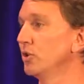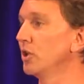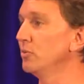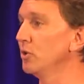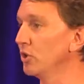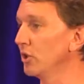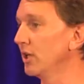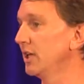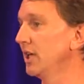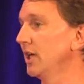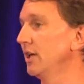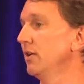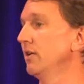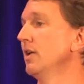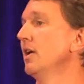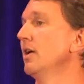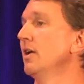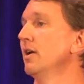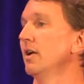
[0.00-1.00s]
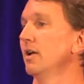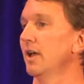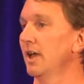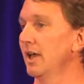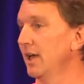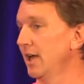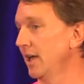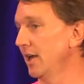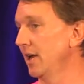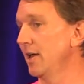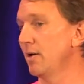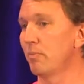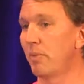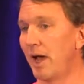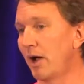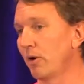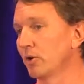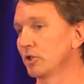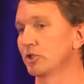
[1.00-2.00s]
to communicate and
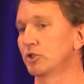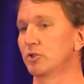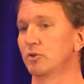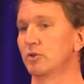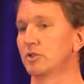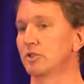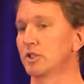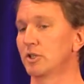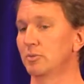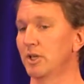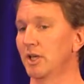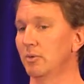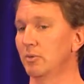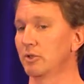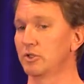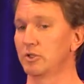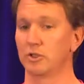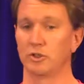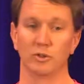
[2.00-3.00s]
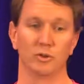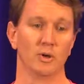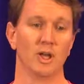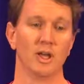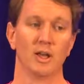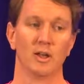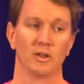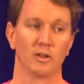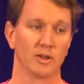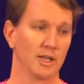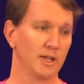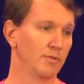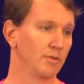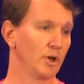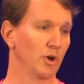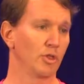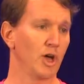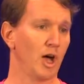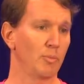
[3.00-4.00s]
empower students to be able to
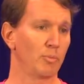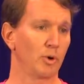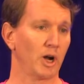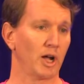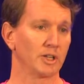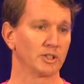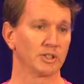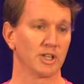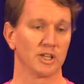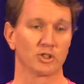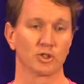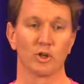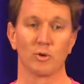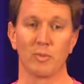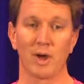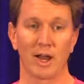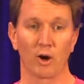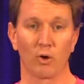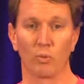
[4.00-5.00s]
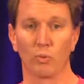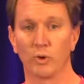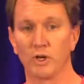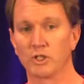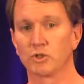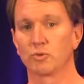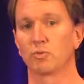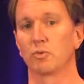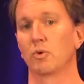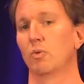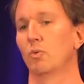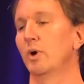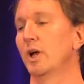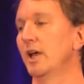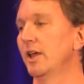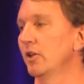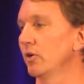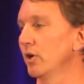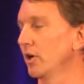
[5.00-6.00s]
give their thought process, no matter which
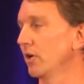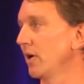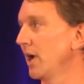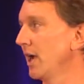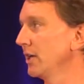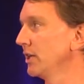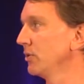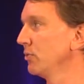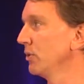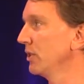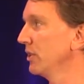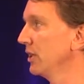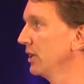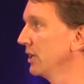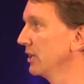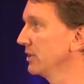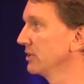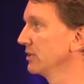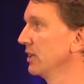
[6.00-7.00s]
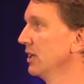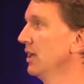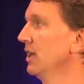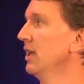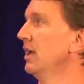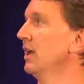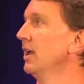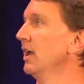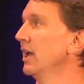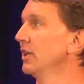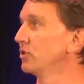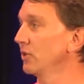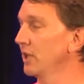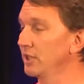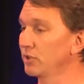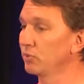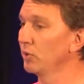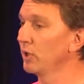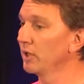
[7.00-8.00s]
way they're interacting with things. And
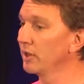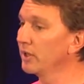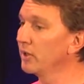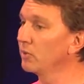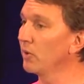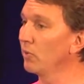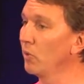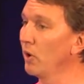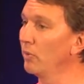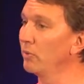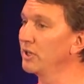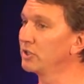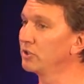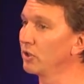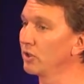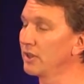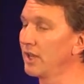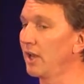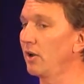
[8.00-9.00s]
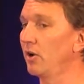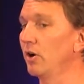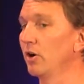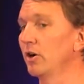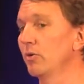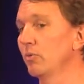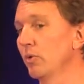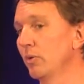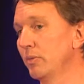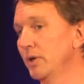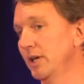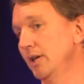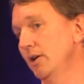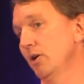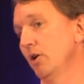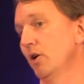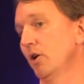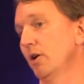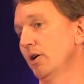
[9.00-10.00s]
so that's really what we took that heart when
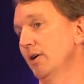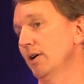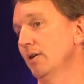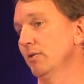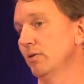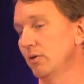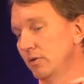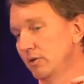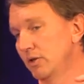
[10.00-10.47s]
we are